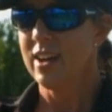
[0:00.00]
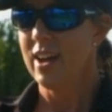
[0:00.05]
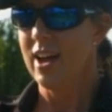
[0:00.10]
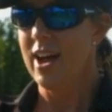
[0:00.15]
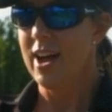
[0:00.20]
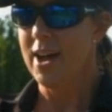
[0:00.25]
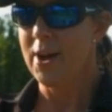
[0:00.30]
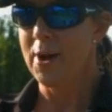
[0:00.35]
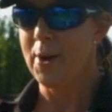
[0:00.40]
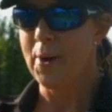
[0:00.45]

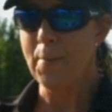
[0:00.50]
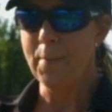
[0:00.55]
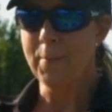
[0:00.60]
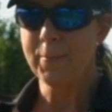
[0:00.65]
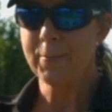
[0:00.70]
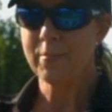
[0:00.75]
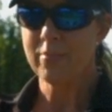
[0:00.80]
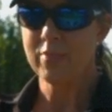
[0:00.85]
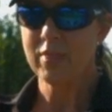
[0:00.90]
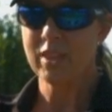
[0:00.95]
You
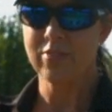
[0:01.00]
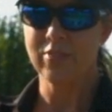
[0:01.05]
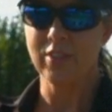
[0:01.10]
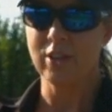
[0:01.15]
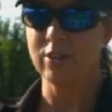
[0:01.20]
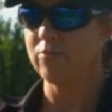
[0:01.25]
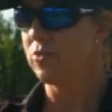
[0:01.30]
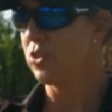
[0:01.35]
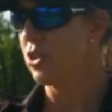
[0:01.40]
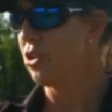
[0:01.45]

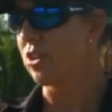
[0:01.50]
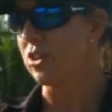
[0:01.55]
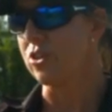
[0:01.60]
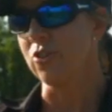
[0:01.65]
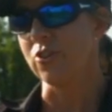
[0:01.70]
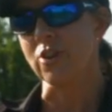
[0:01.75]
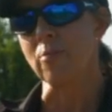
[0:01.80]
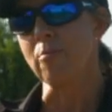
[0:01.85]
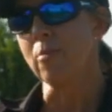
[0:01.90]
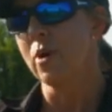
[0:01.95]
can
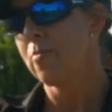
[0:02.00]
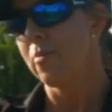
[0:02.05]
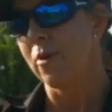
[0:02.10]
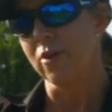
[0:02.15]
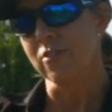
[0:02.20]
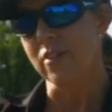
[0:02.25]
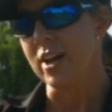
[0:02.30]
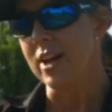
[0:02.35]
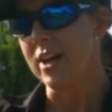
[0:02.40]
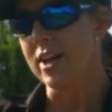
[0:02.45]
look them up
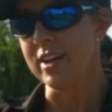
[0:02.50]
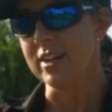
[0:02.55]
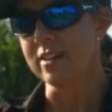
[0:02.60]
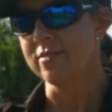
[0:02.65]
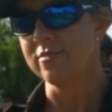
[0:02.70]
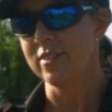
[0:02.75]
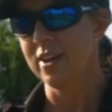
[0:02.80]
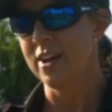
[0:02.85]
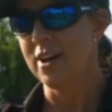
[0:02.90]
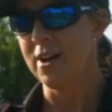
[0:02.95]
online,
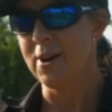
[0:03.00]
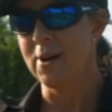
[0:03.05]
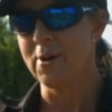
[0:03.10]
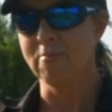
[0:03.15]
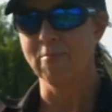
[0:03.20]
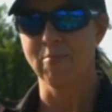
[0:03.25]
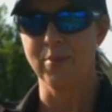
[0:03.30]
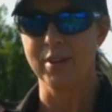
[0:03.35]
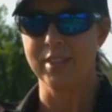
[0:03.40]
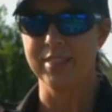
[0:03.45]

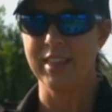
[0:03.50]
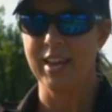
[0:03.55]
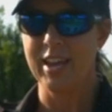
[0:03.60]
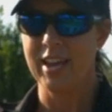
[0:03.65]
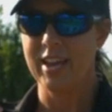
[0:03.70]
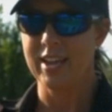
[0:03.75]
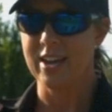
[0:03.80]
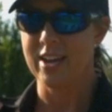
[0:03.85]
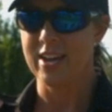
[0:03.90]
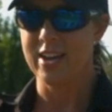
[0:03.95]
but
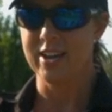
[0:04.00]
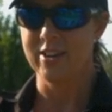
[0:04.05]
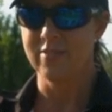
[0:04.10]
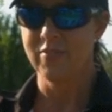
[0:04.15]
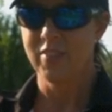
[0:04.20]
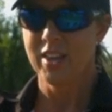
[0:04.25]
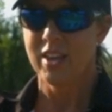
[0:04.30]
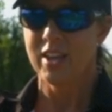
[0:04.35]
the